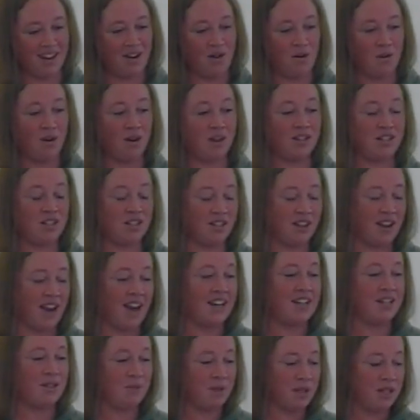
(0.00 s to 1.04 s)
Or I
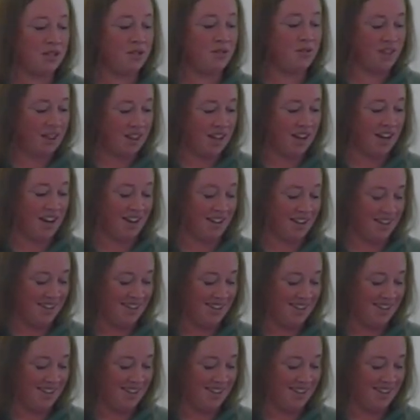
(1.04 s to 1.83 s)
just want to do the thing.